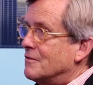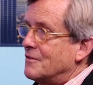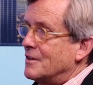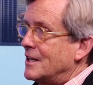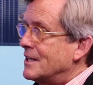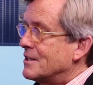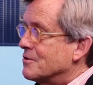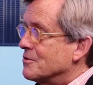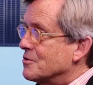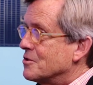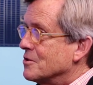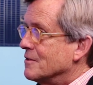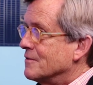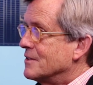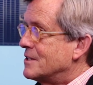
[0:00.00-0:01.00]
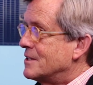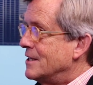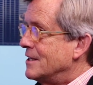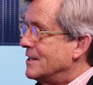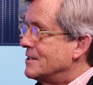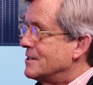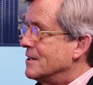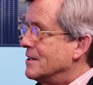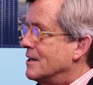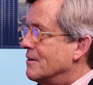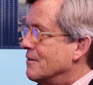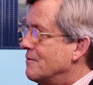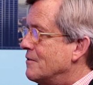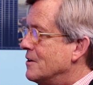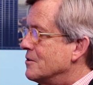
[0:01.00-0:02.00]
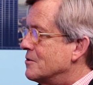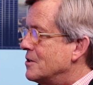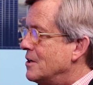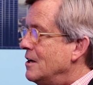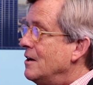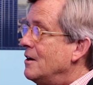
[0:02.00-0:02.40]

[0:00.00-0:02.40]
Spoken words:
financial service tenants and other folks